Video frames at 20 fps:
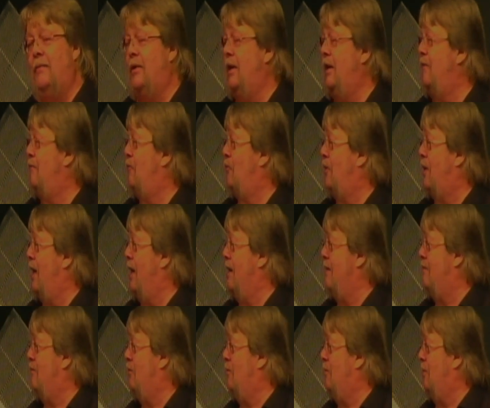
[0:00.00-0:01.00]
Then he
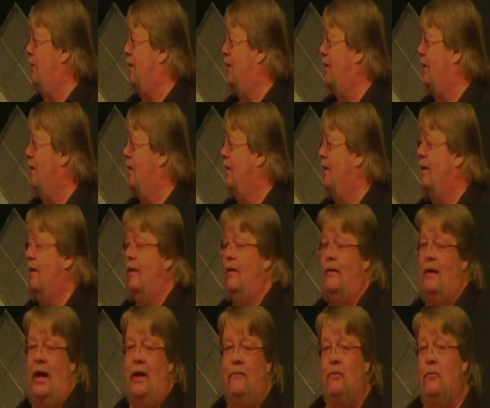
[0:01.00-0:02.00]
forgave them and
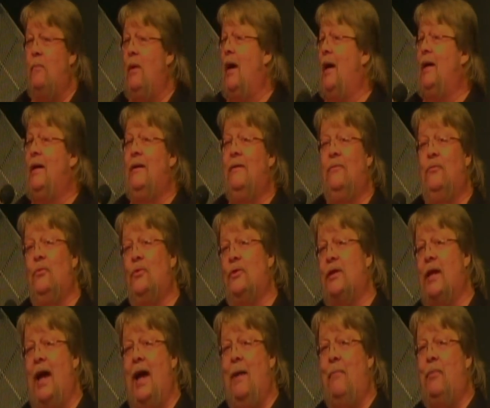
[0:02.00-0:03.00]
everybody was
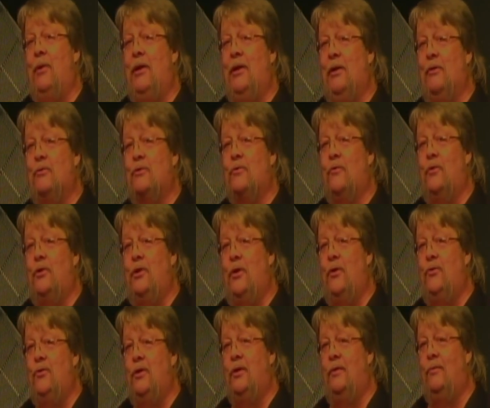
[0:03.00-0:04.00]
happy. There was a
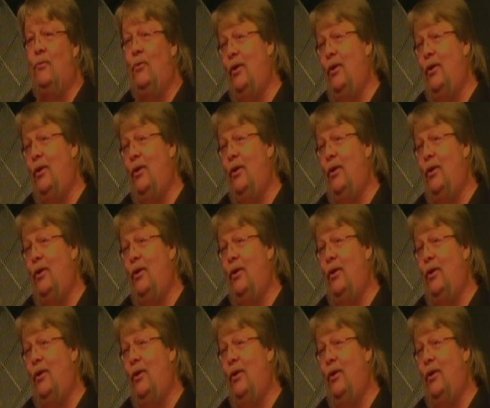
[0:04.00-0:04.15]
reunion.